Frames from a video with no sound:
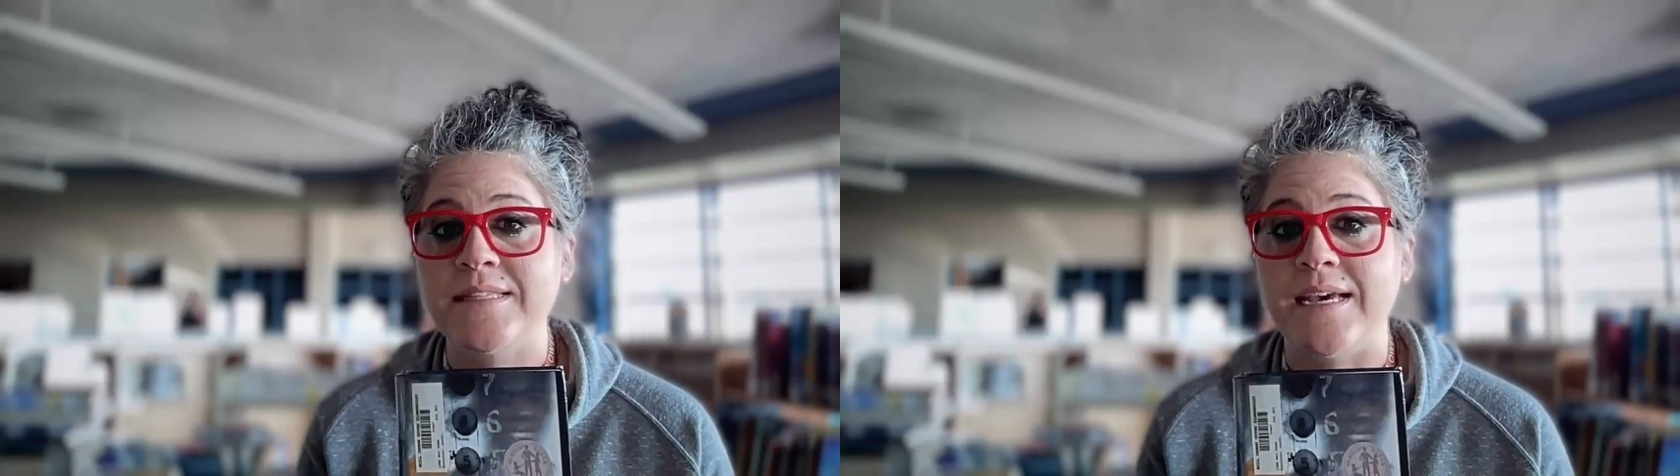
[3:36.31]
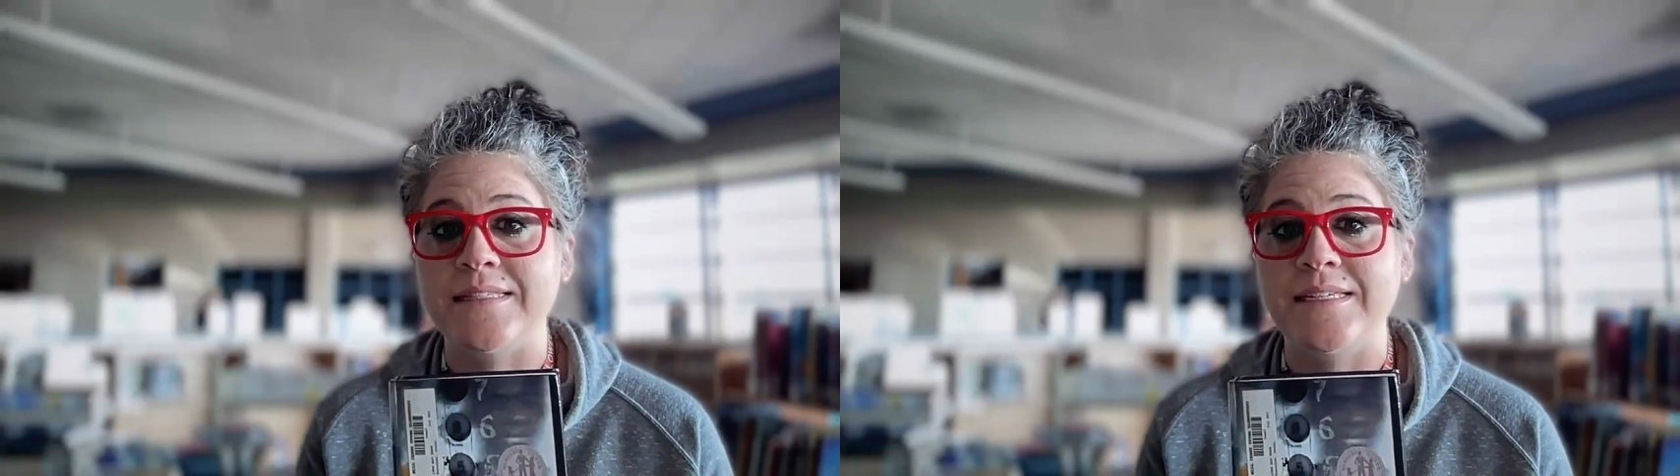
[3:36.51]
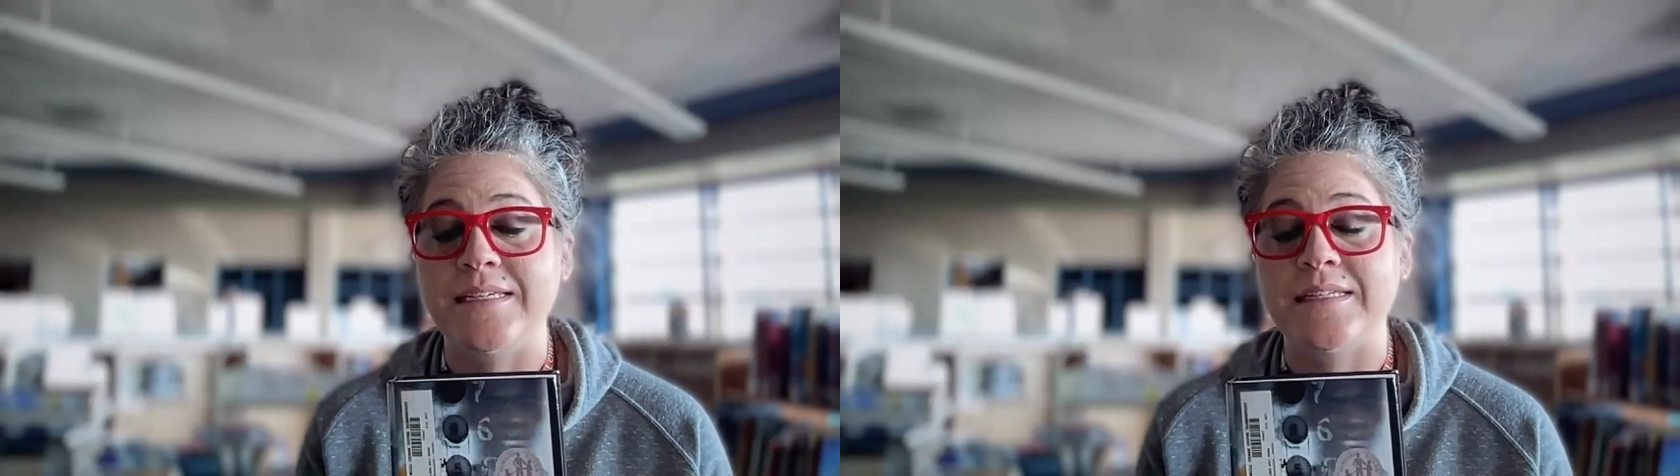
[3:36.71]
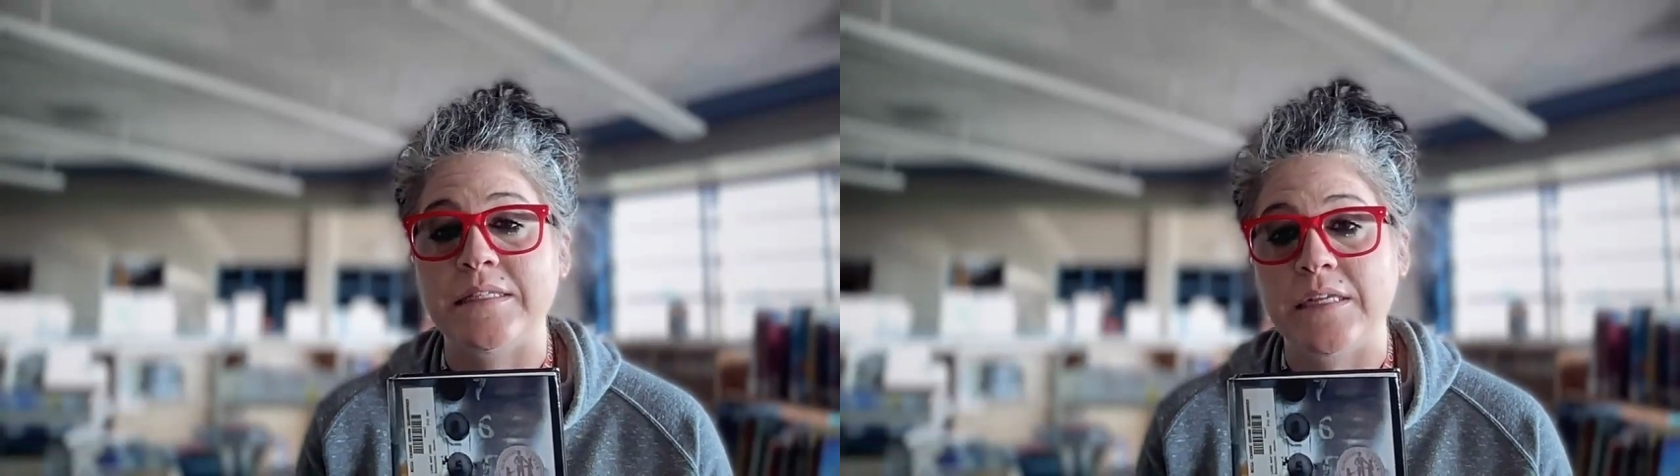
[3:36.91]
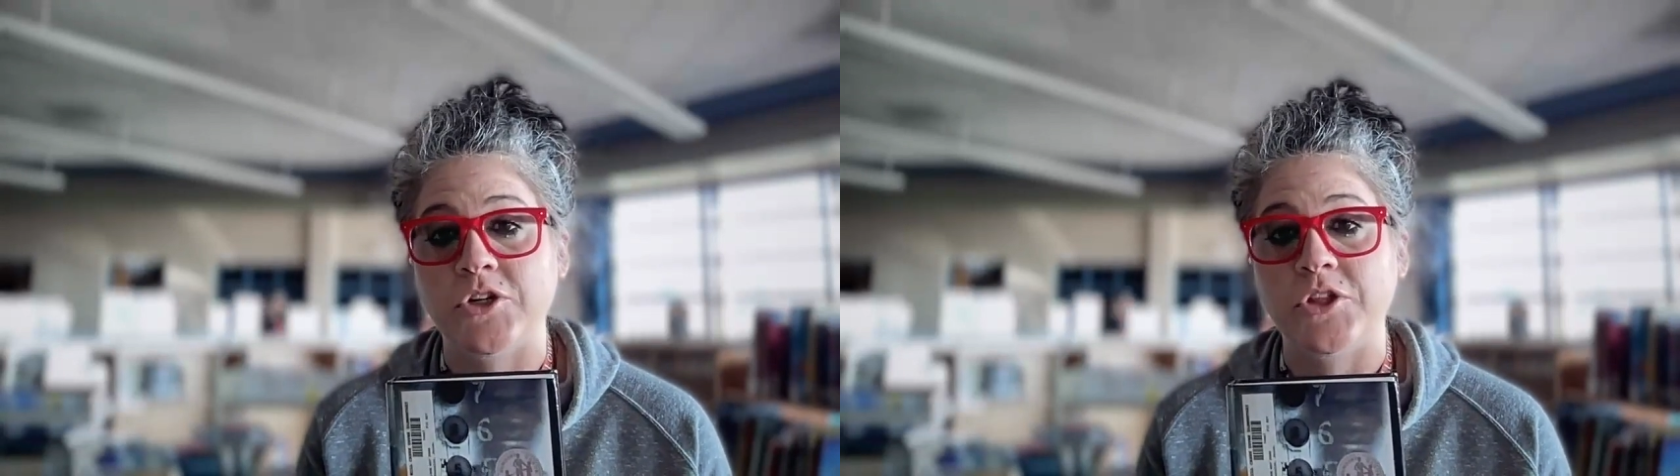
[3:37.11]
as he is
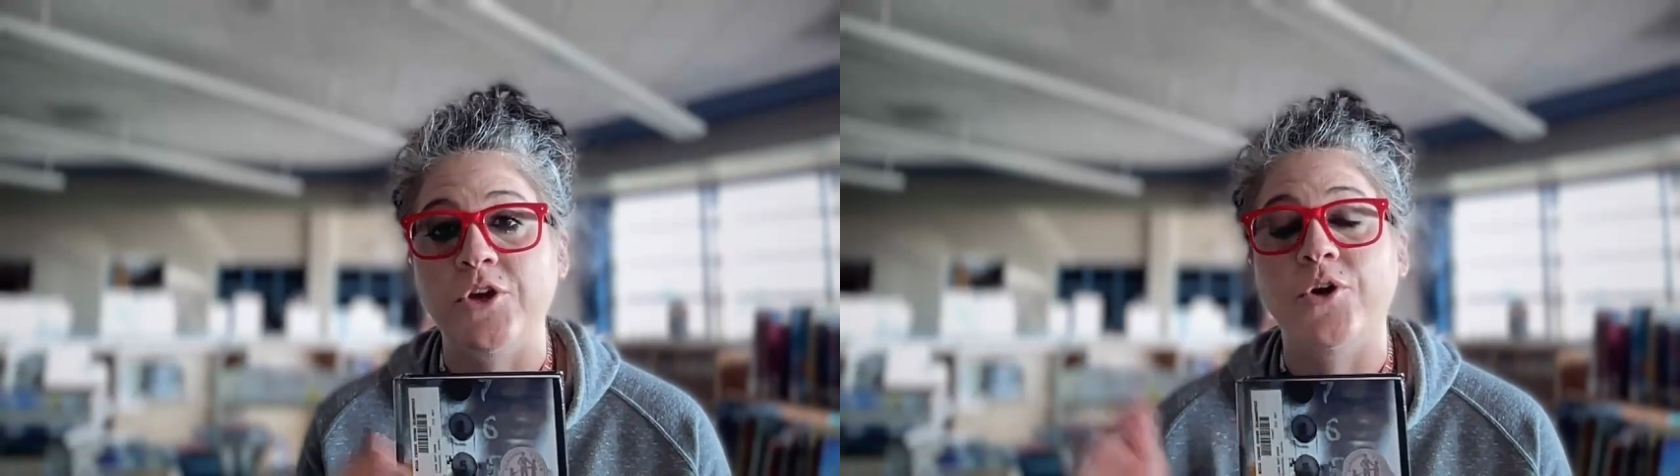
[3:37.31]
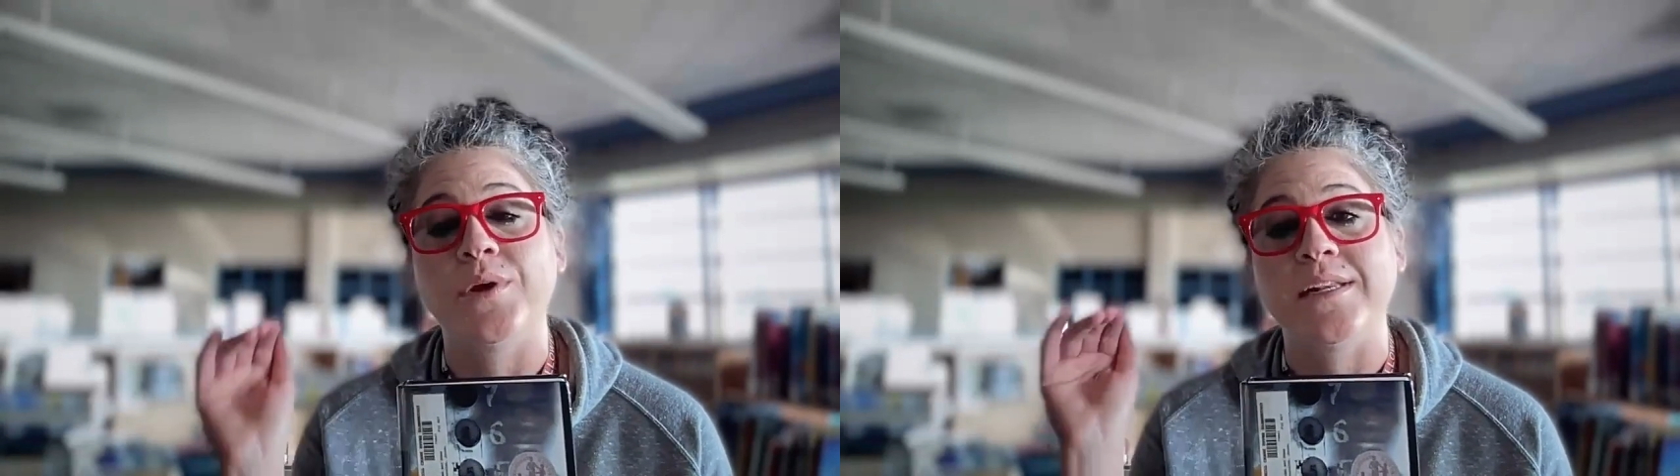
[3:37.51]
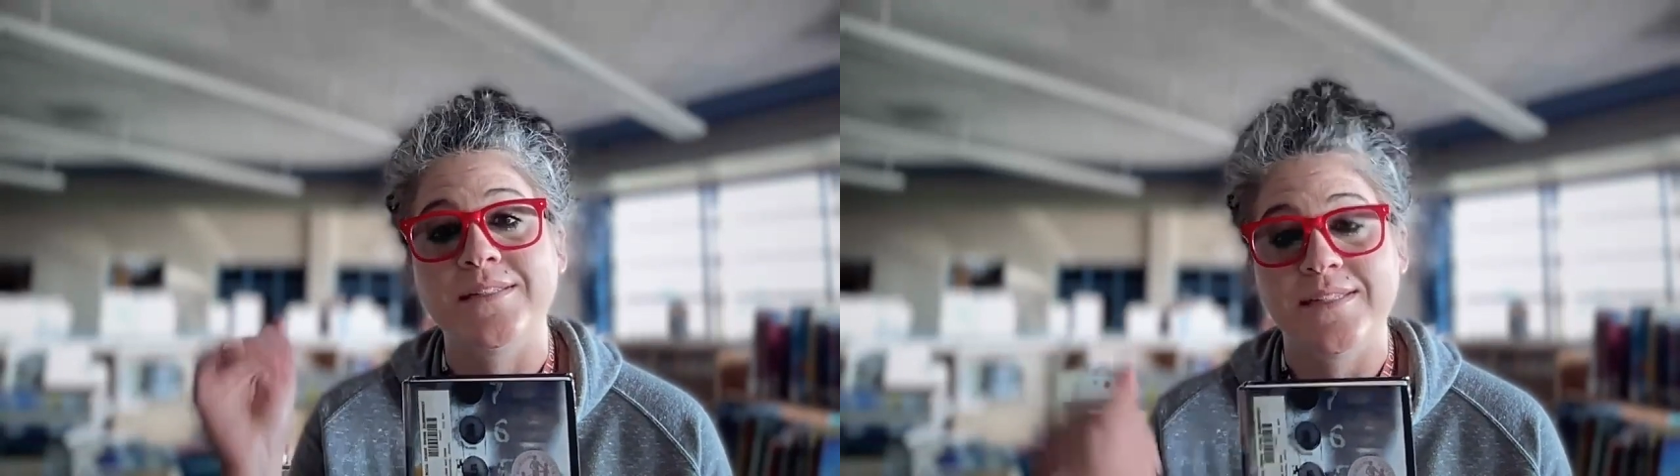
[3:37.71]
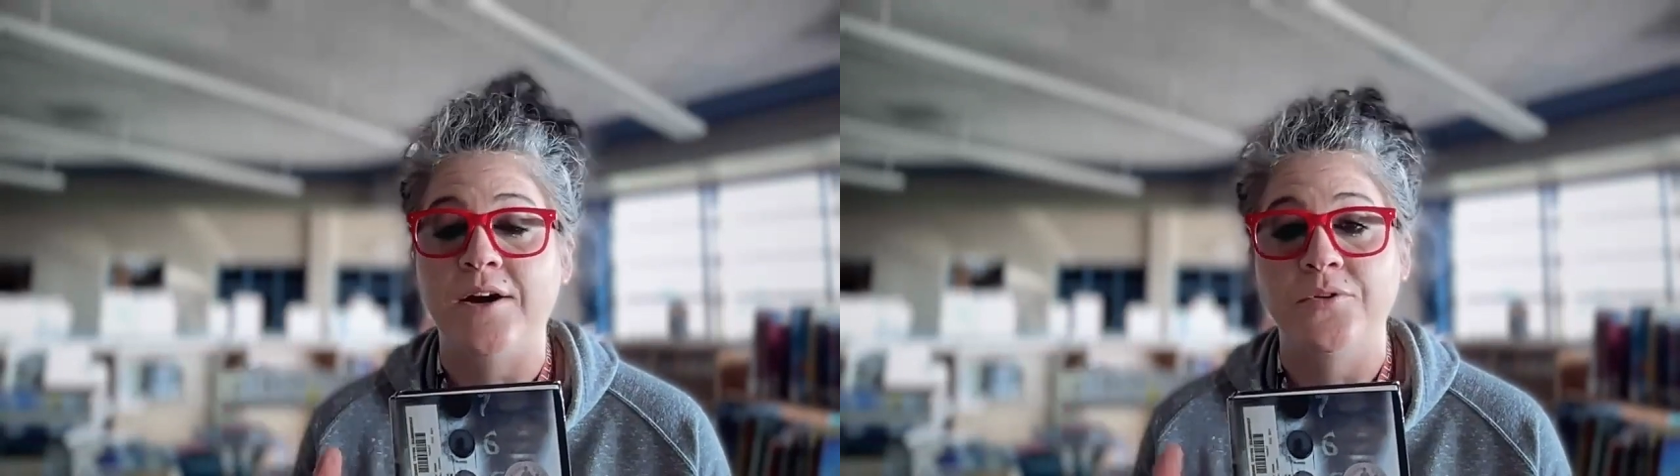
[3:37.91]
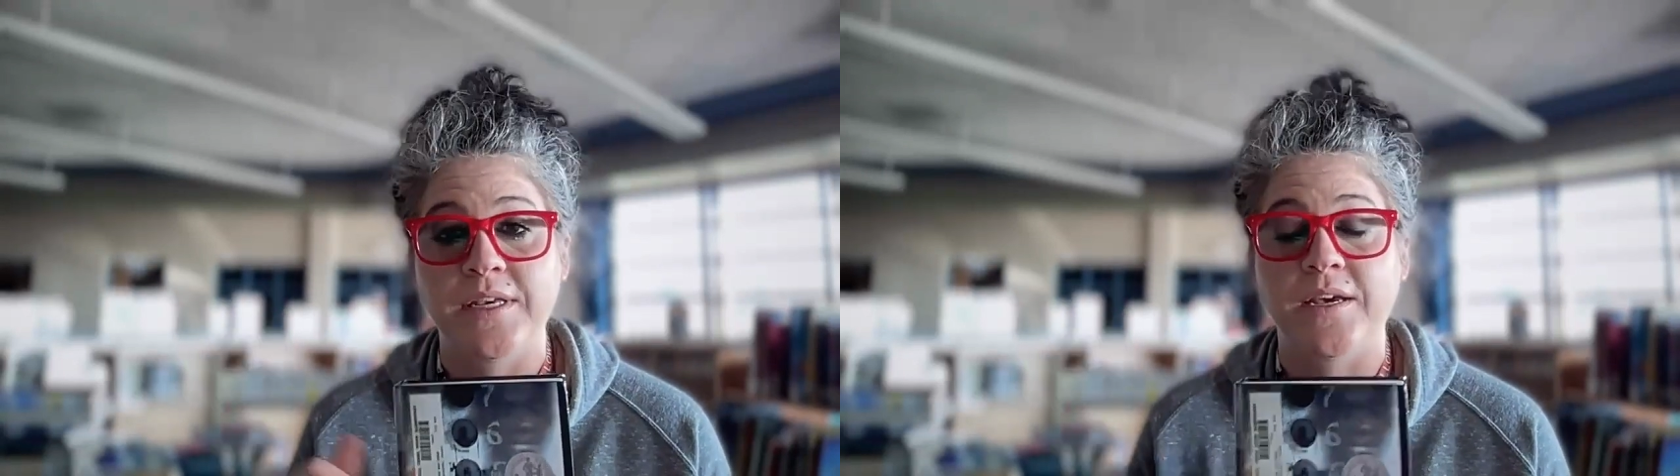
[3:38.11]
literally going
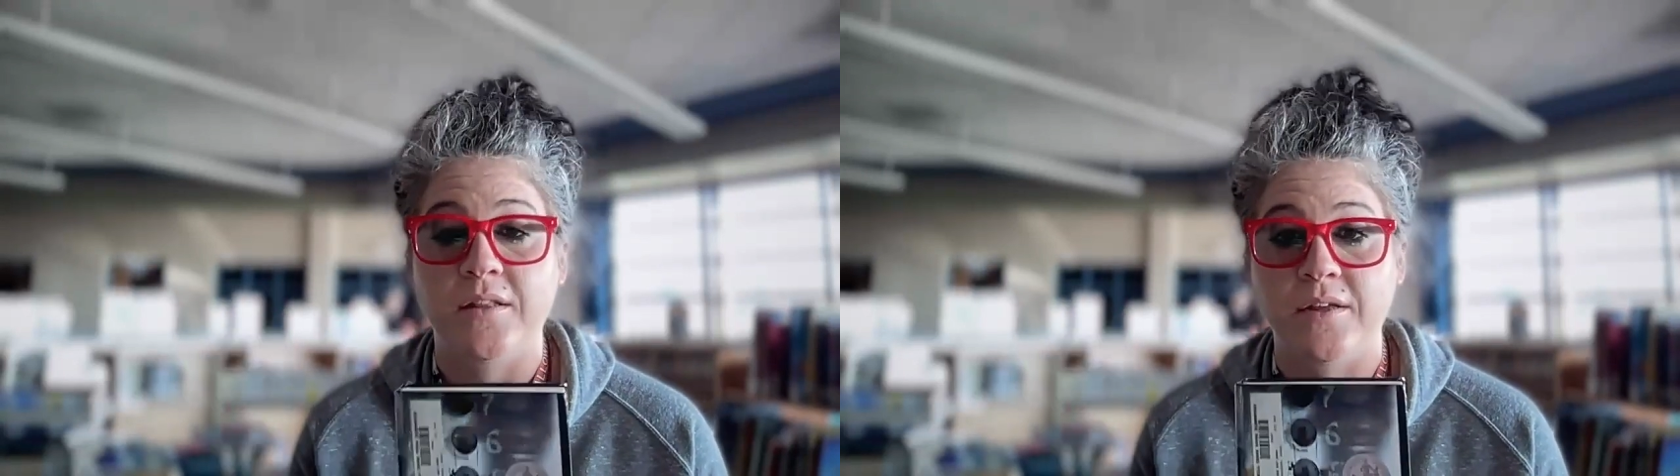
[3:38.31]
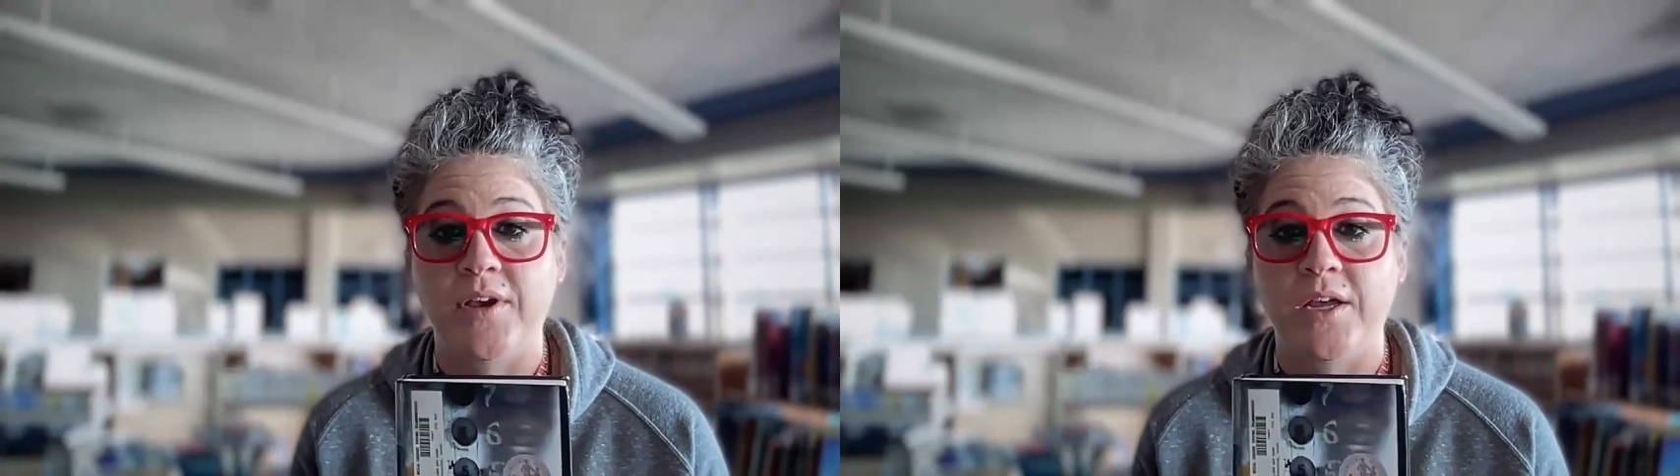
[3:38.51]
down the elevator